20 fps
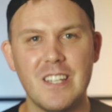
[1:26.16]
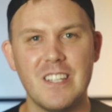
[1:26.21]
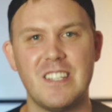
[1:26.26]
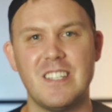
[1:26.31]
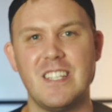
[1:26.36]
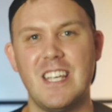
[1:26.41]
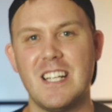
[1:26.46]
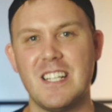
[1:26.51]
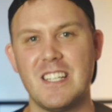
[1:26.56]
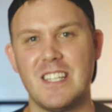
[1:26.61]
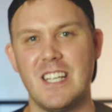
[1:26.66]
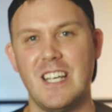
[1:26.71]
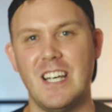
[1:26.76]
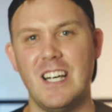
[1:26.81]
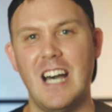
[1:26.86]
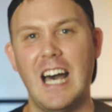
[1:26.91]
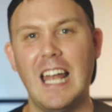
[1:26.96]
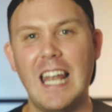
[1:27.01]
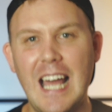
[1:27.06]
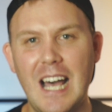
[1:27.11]
the
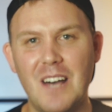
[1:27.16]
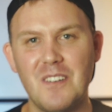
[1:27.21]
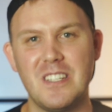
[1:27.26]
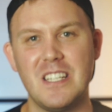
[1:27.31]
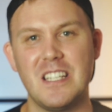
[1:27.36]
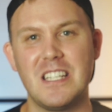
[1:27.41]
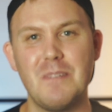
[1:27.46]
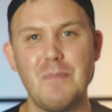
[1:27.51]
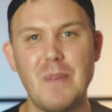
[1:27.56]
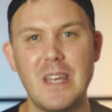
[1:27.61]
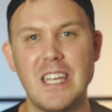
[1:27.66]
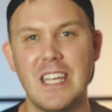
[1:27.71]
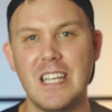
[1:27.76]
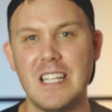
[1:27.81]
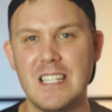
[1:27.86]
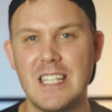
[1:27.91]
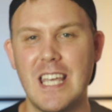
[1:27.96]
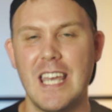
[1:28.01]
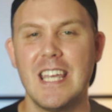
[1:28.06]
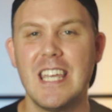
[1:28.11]
sensor allows it to make
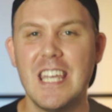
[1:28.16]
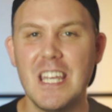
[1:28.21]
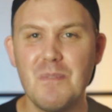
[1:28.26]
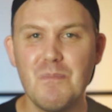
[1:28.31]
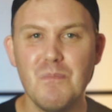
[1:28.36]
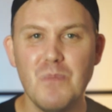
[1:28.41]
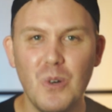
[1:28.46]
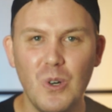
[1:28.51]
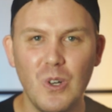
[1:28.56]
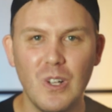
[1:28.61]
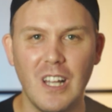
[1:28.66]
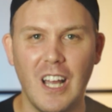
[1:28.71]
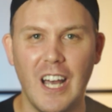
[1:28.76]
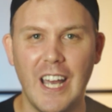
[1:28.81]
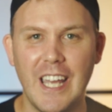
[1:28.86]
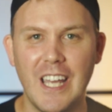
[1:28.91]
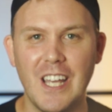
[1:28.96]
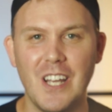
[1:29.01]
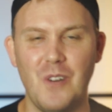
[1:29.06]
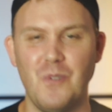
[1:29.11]
it take in more
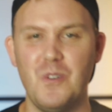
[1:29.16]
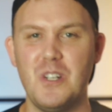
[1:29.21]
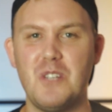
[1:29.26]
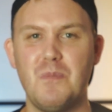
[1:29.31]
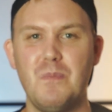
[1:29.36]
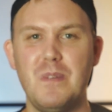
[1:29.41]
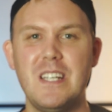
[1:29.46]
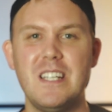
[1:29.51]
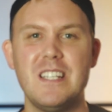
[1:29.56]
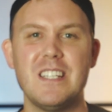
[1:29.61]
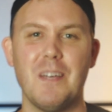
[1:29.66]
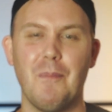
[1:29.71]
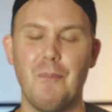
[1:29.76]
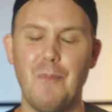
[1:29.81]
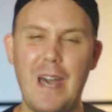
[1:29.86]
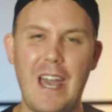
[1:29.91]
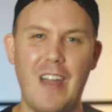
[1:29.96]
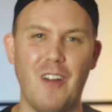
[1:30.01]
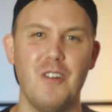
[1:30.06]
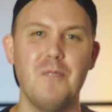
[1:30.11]
light, which means a
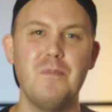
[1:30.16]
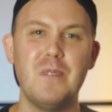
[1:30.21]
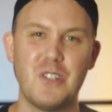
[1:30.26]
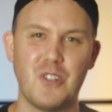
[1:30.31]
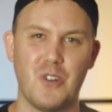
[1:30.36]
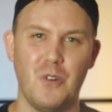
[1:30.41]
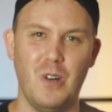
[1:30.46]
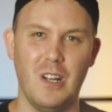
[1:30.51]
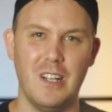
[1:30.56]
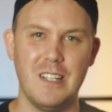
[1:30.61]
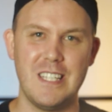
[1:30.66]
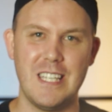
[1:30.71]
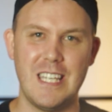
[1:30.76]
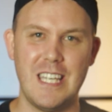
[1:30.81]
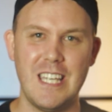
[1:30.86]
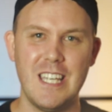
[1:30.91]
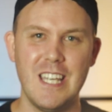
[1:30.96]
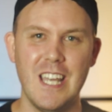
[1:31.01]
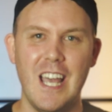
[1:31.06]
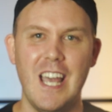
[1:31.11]
better image
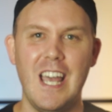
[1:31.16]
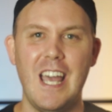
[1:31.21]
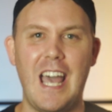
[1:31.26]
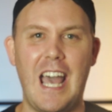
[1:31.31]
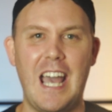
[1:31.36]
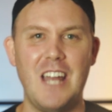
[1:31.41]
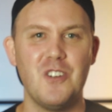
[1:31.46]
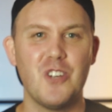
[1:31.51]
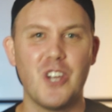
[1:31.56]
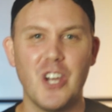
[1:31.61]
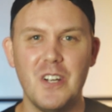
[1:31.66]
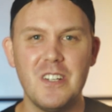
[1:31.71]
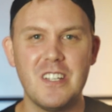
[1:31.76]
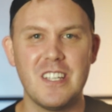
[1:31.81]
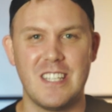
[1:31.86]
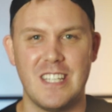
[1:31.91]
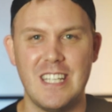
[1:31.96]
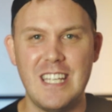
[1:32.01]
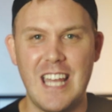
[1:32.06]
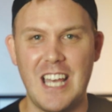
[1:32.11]
quality, and you're going to
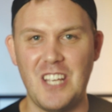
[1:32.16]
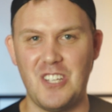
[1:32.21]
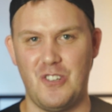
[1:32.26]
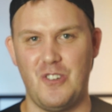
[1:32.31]
see that